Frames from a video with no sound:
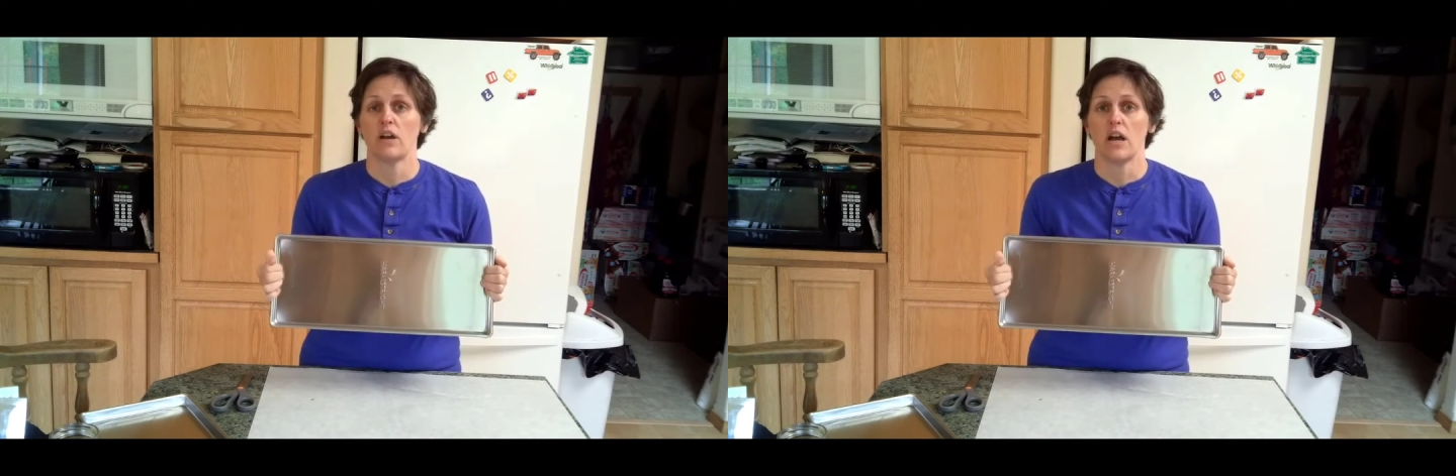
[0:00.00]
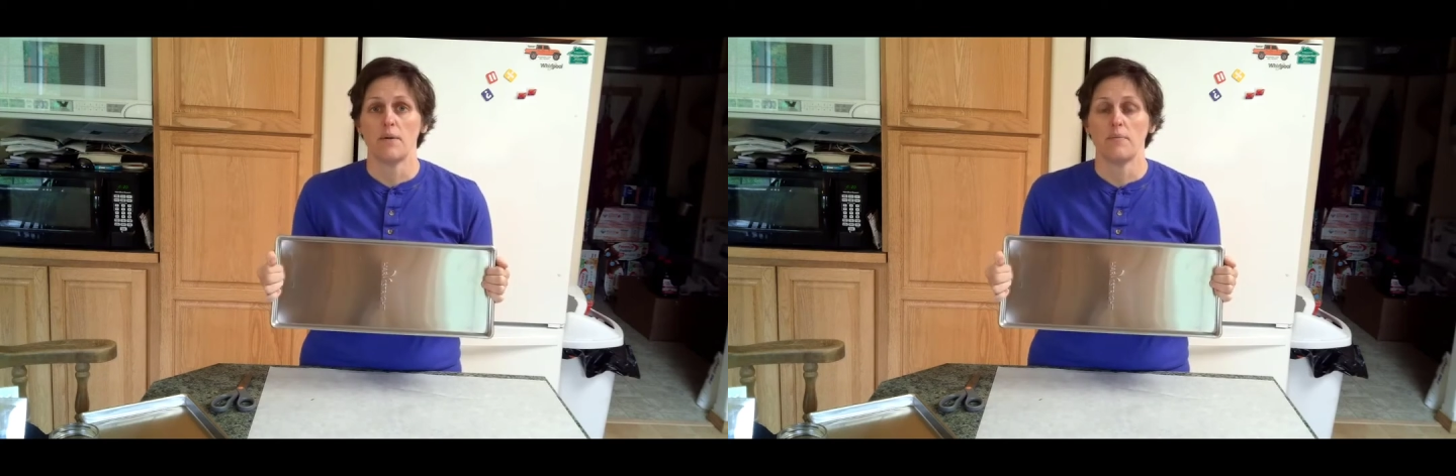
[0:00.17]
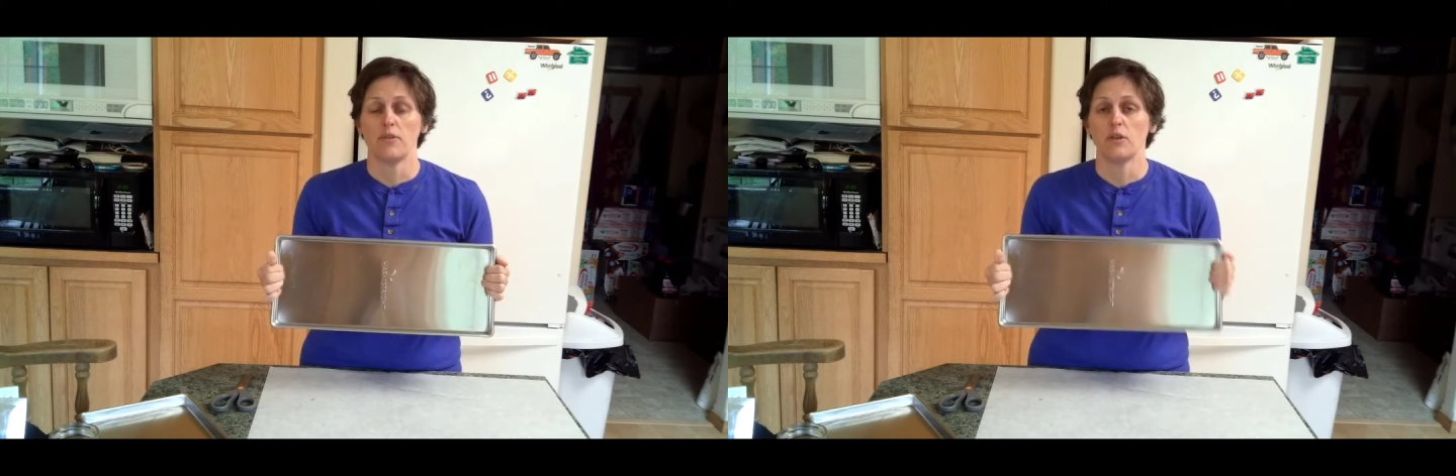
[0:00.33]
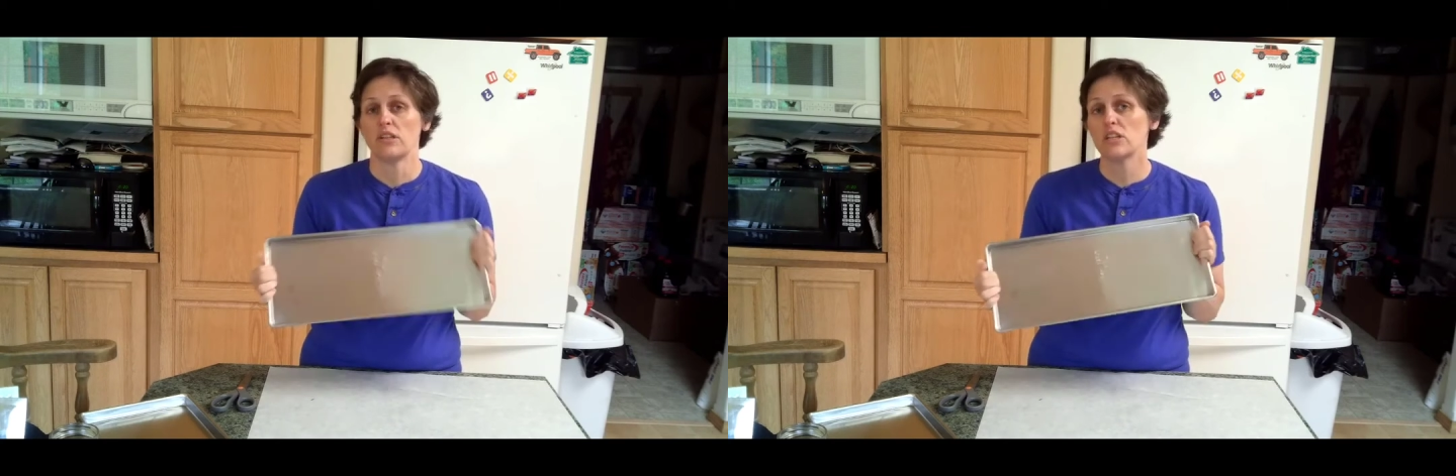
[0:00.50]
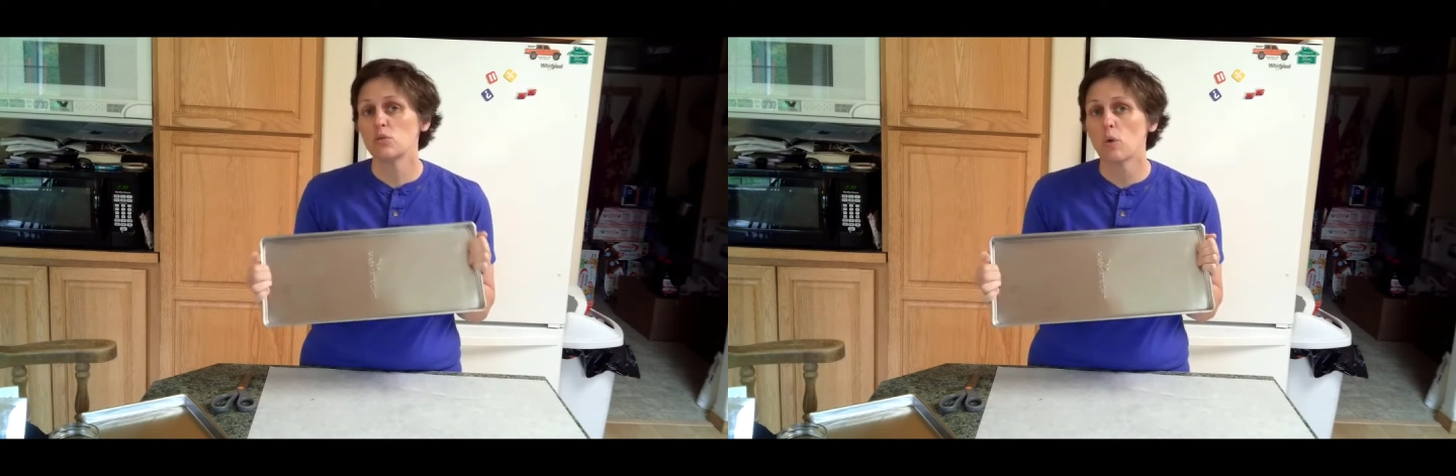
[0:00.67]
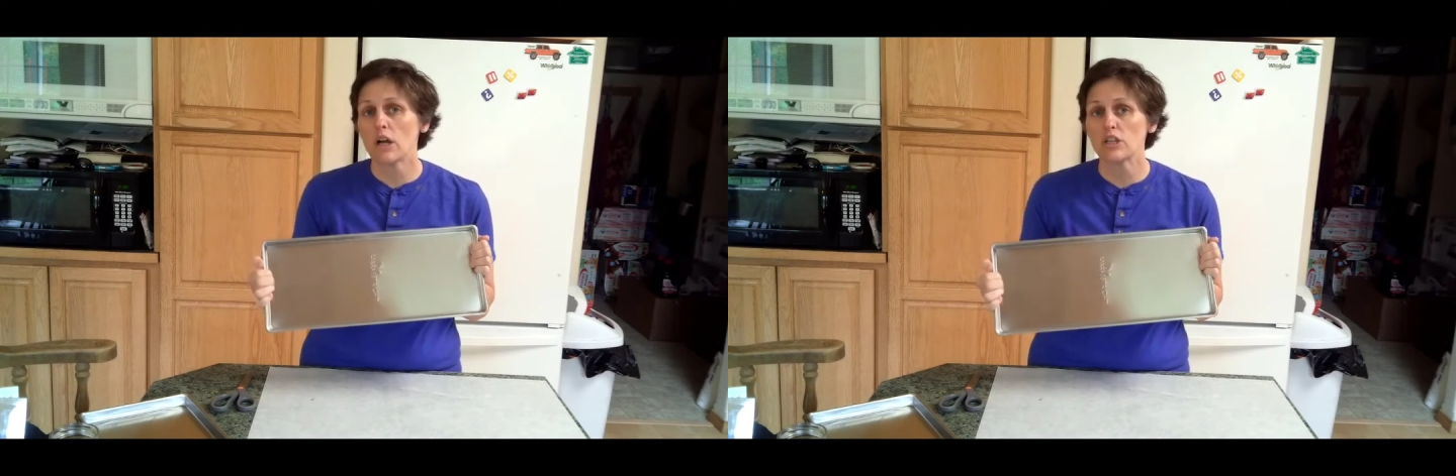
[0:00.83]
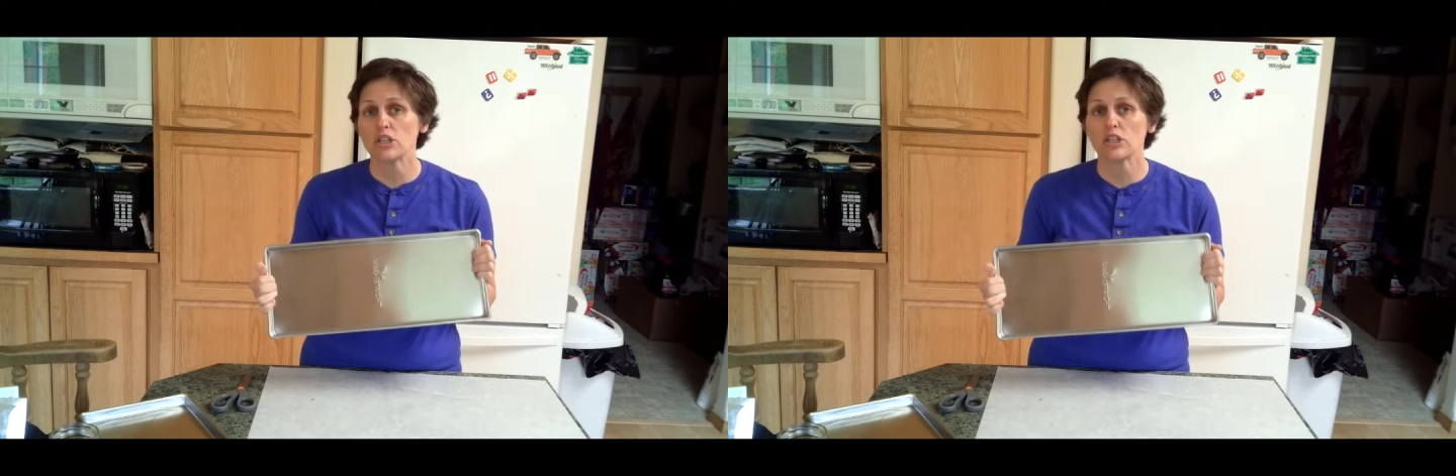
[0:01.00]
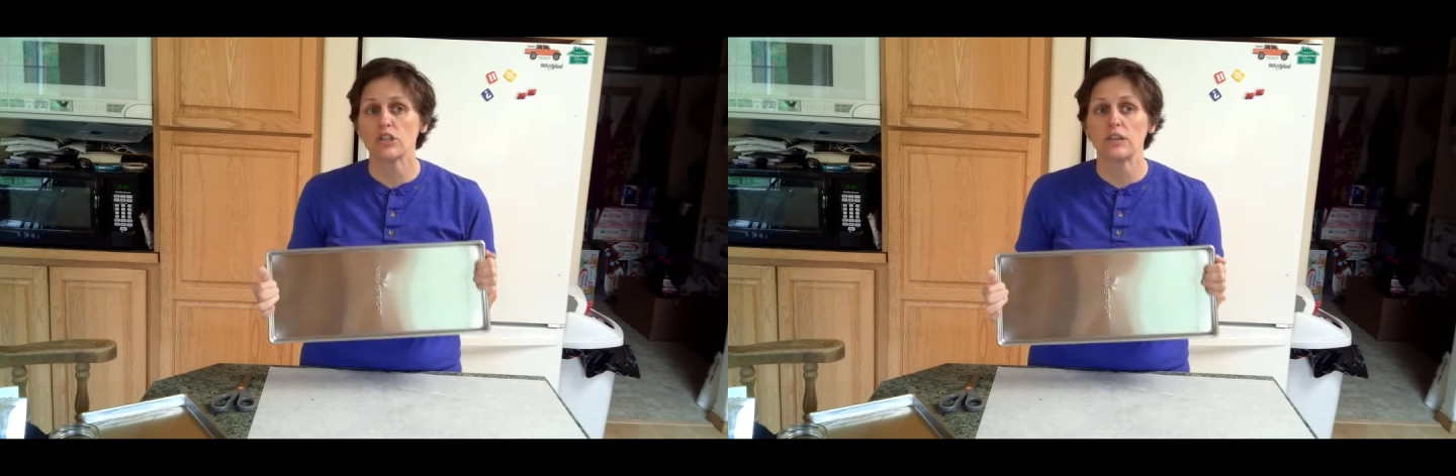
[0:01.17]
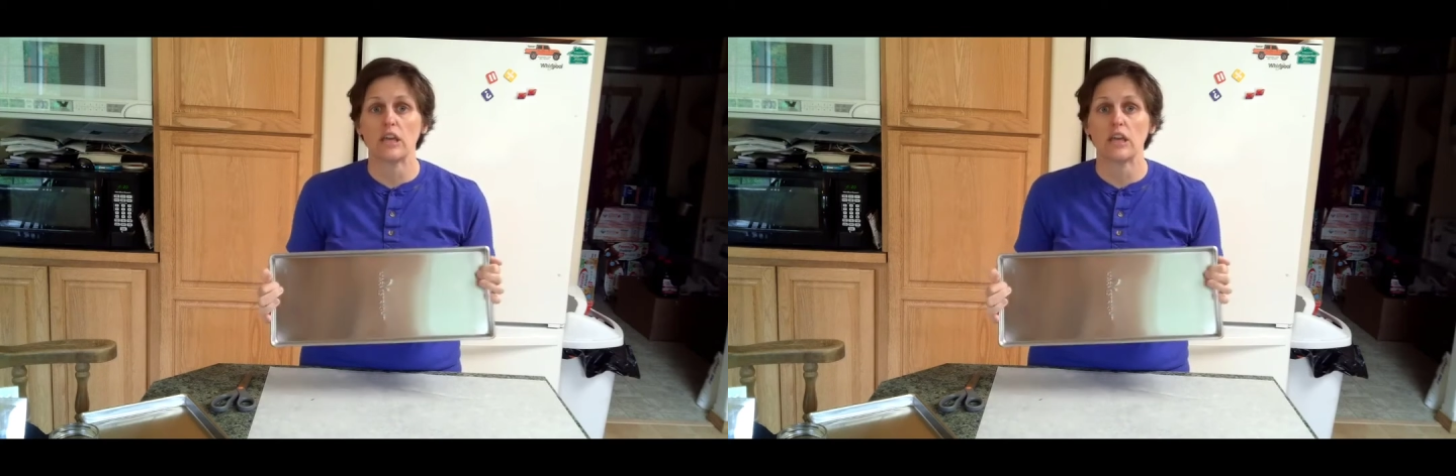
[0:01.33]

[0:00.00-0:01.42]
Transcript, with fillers: um, the dishwasher,